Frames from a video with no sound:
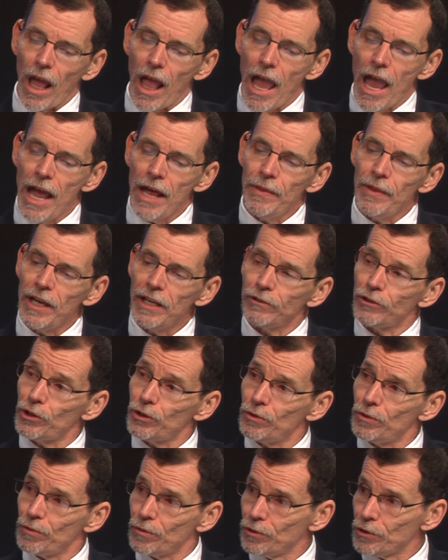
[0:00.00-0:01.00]
And then
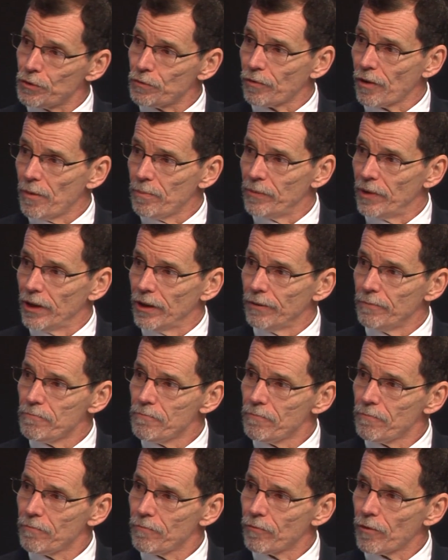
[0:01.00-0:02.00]
students from the,
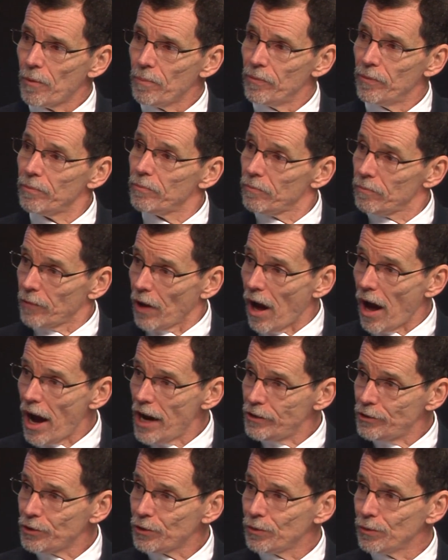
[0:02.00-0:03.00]
from the
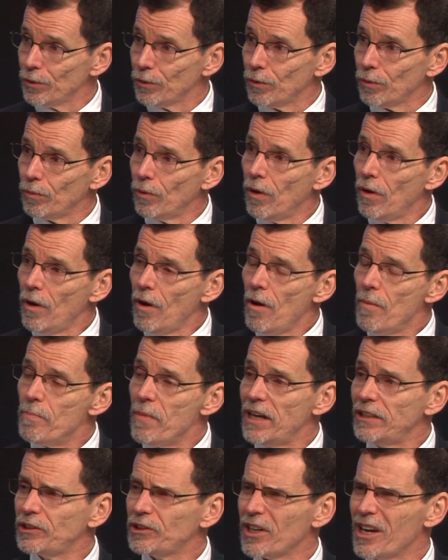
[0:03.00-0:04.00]
high school
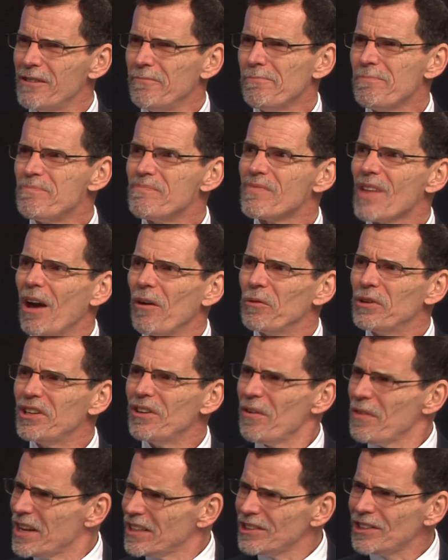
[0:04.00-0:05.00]
may say, well, you
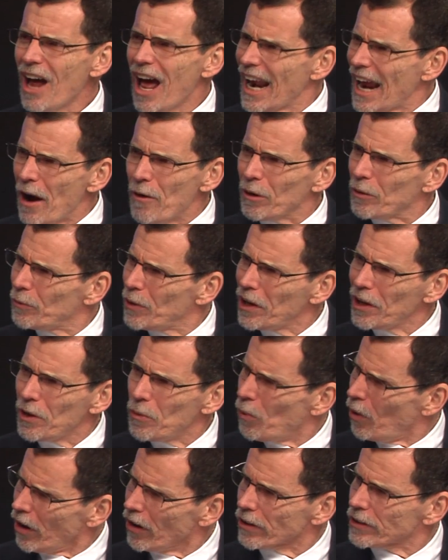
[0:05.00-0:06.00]
know, that's not how it really
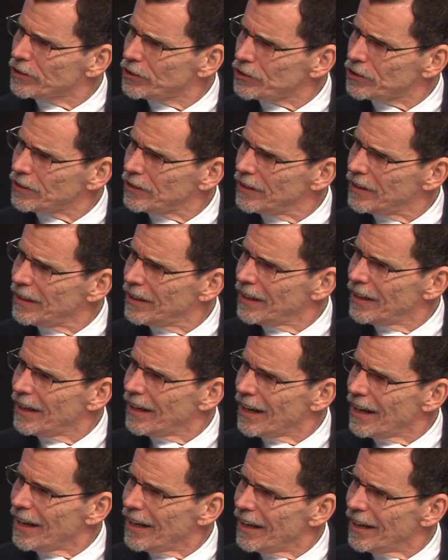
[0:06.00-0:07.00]
works.
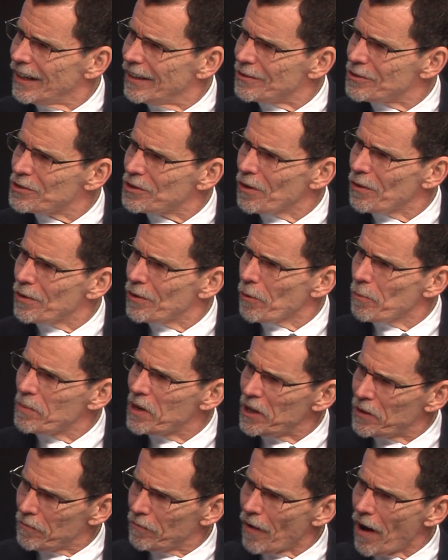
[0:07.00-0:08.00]
And so they'll
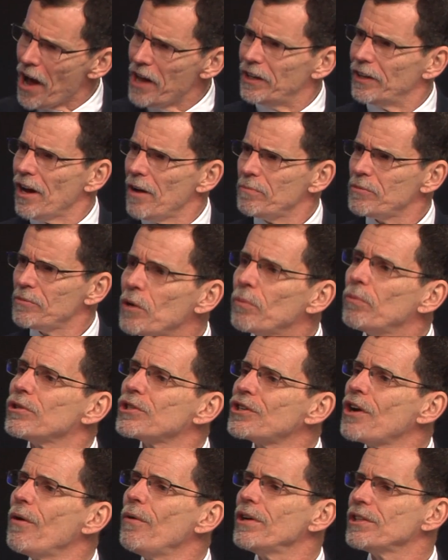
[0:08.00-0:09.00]
be invited up well,
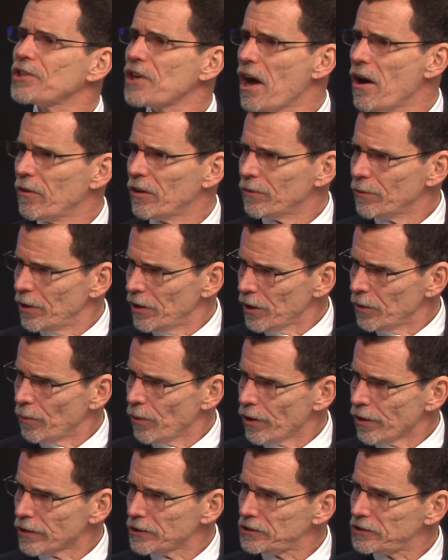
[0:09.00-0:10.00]
show us how it really
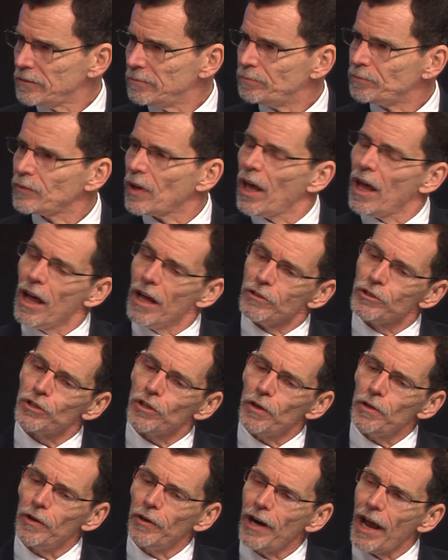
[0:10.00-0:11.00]
works. And
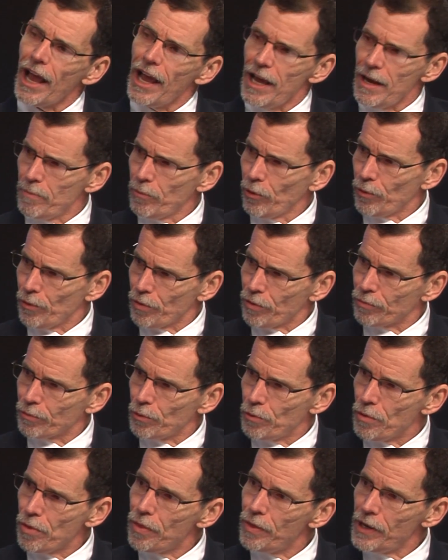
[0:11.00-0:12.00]
so they're able
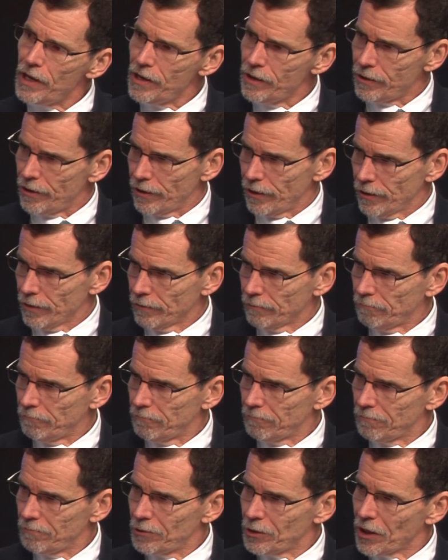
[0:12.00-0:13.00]
through theater
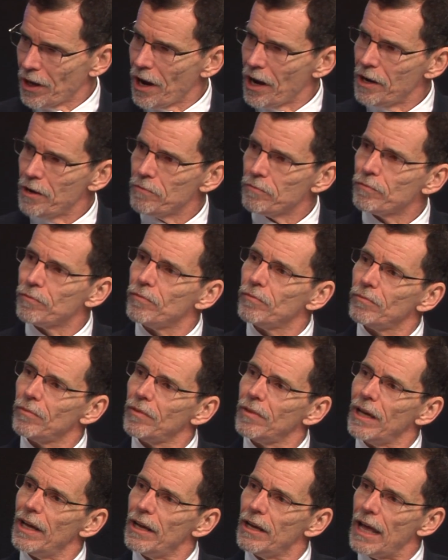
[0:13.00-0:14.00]
to kind of
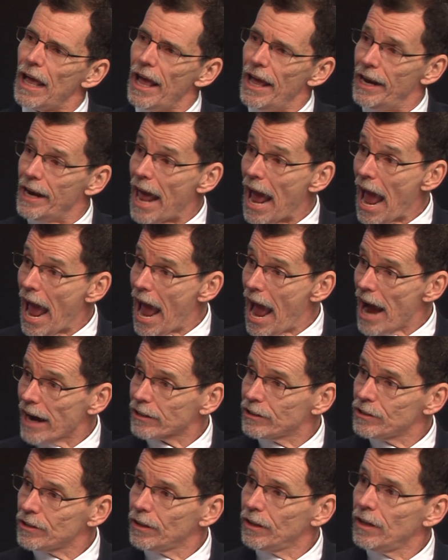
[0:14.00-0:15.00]

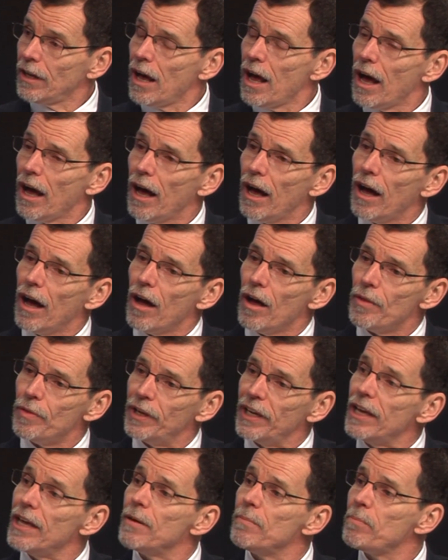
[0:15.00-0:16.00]
enact uh,
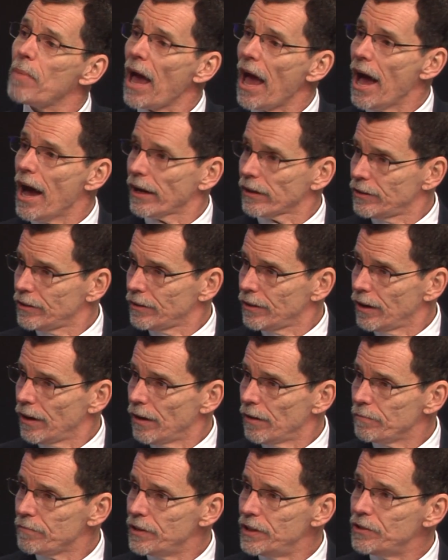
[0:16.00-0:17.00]
the impact
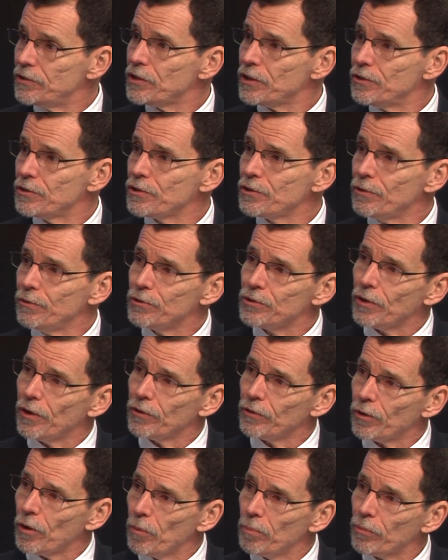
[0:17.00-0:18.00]
of these issues on
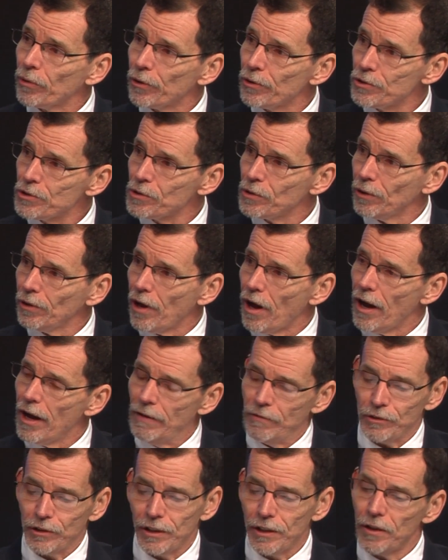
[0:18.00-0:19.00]
their own personal
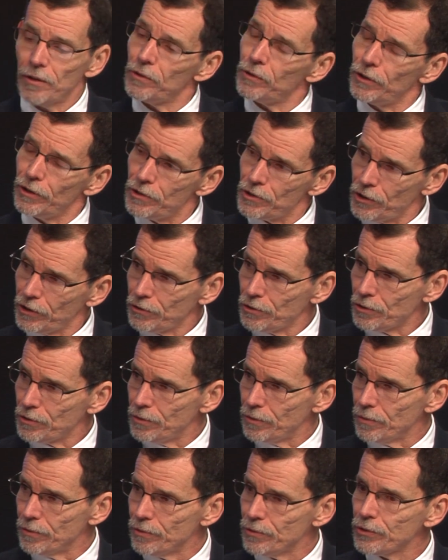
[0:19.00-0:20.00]
lives, then the nursing
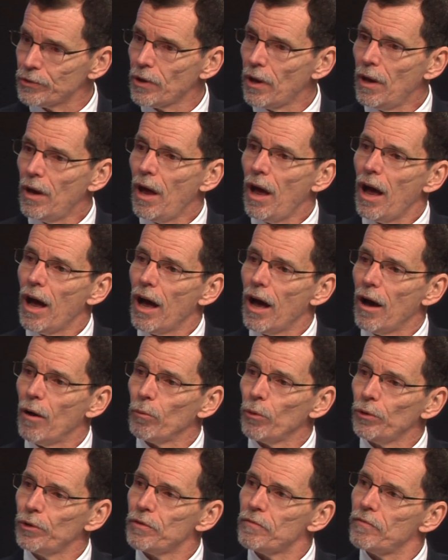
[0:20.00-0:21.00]
students uh,
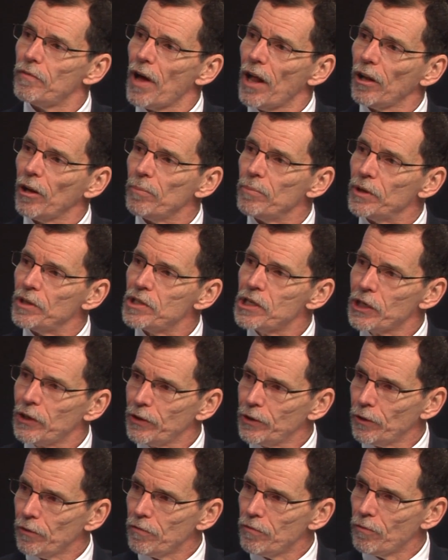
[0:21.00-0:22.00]
will develop
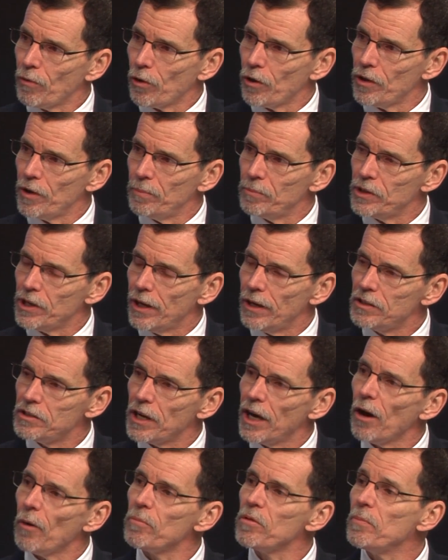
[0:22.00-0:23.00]
material for them to, to
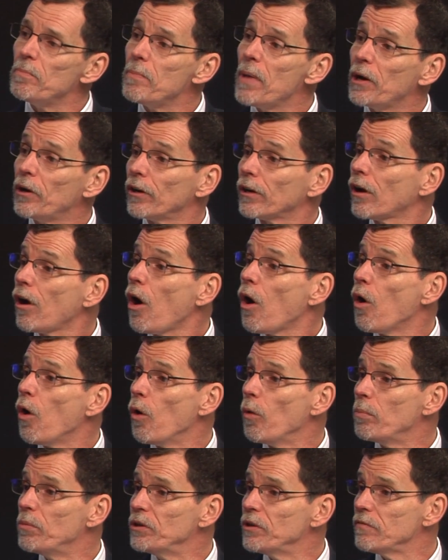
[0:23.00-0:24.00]
help them better
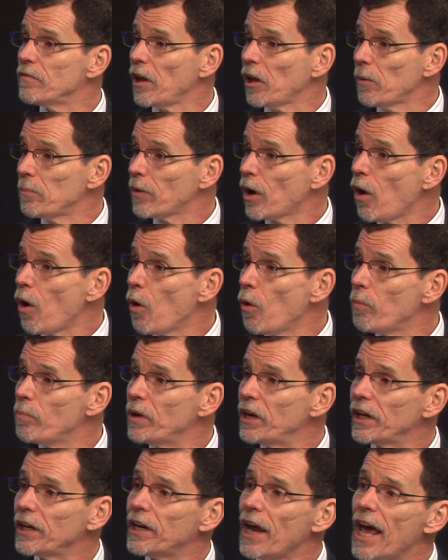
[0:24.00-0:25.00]
cope and develop
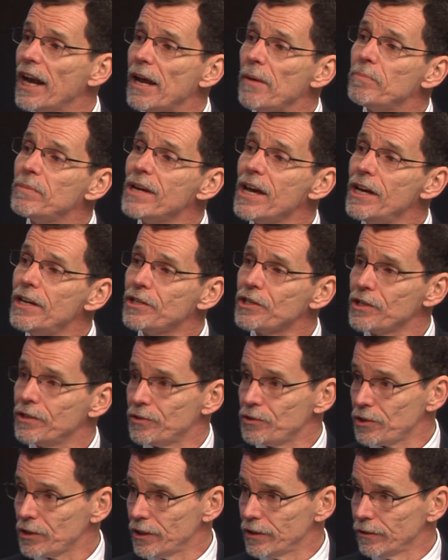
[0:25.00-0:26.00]
coping and adaptation
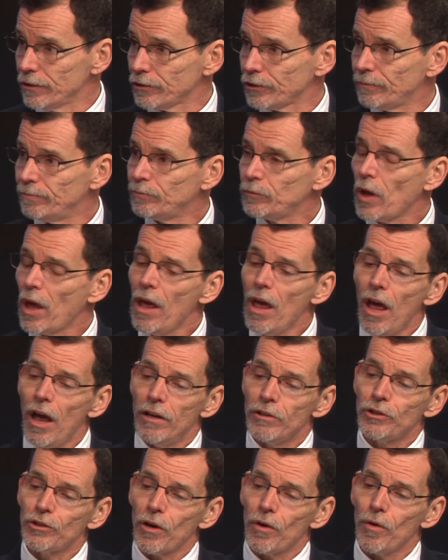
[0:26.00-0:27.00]
skills.
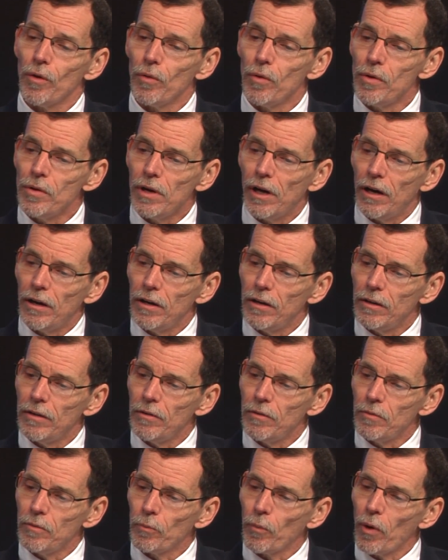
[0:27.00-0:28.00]
So
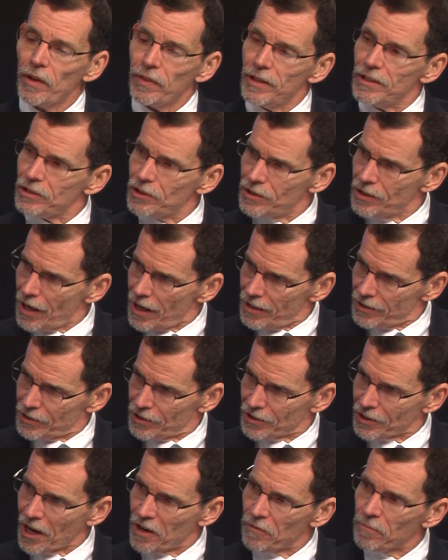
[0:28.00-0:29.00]
what this does
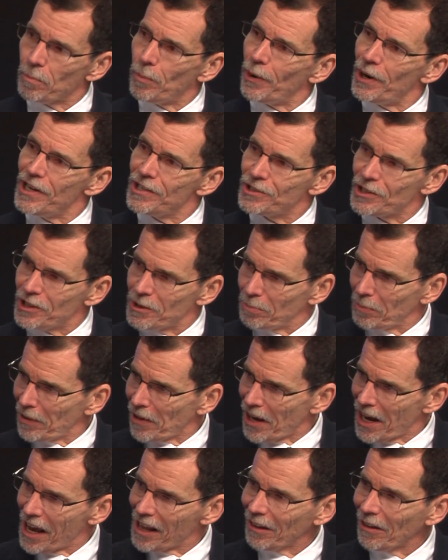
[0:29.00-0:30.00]
is kind of brings into
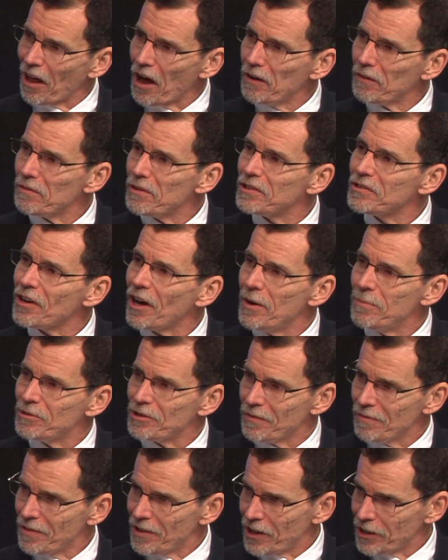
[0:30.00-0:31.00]
play a lot of the types
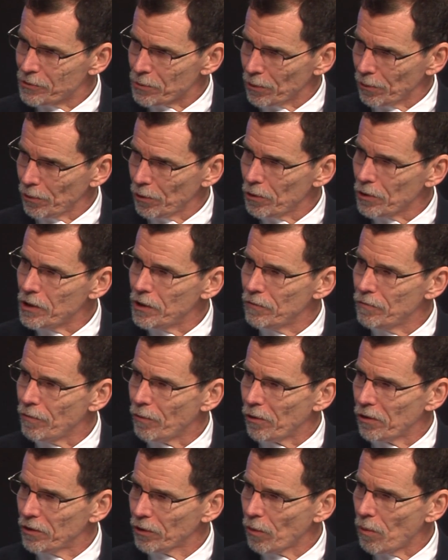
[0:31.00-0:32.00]
of things we're looking
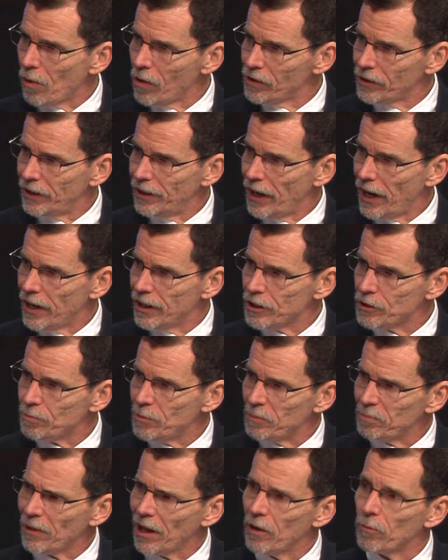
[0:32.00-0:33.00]
for in the quality
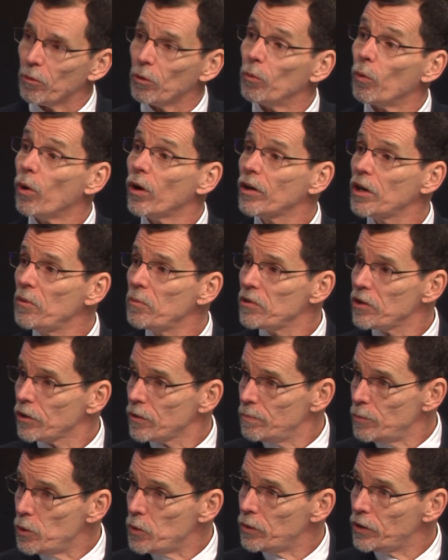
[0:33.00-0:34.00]
enhancement plan. We're working with a
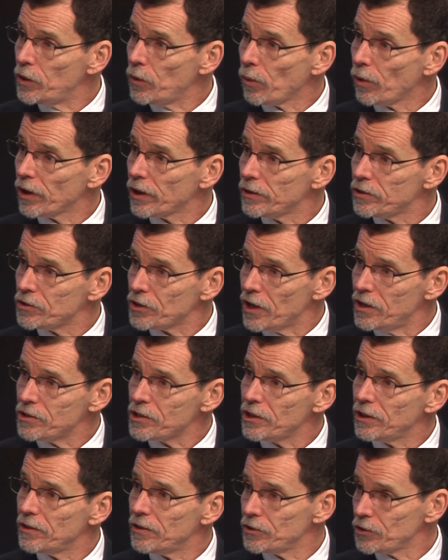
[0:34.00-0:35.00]
community
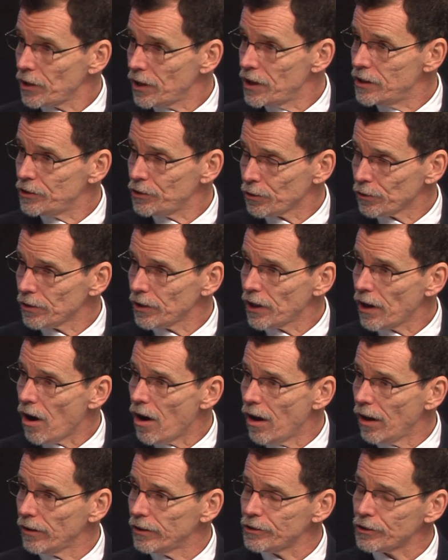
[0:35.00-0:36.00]
organization, in this case early
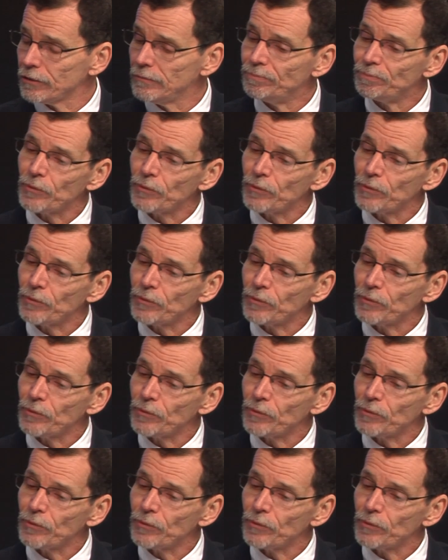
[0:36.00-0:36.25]
college.